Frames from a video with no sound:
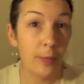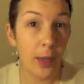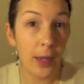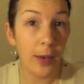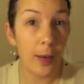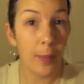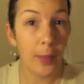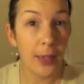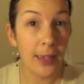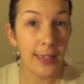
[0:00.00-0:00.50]

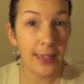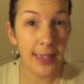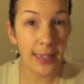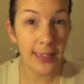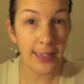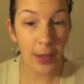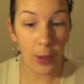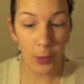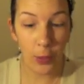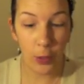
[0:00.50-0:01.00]
but I'm gonna
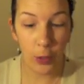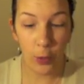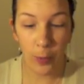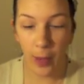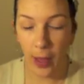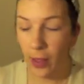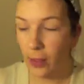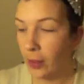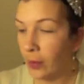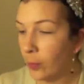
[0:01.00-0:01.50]
test out the new
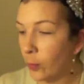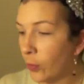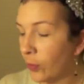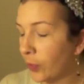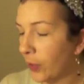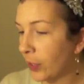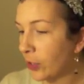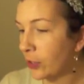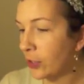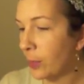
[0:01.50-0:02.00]
palette. I'll
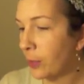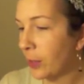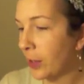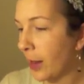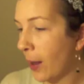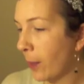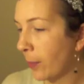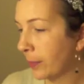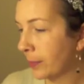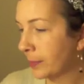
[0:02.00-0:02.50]
figure something
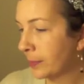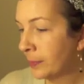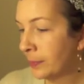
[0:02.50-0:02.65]
out.